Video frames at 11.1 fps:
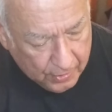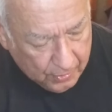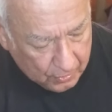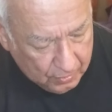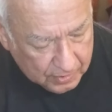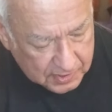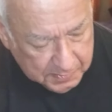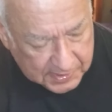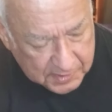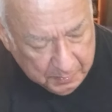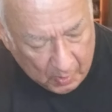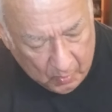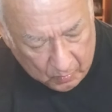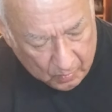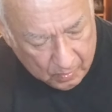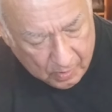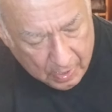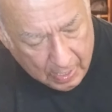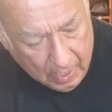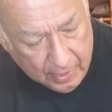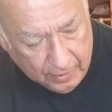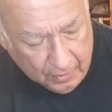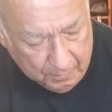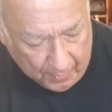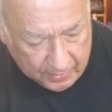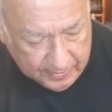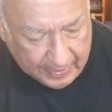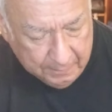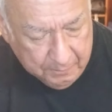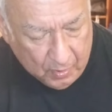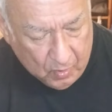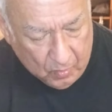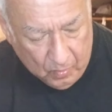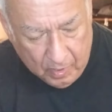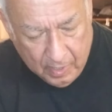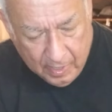your Christmas bow, your birthday bow,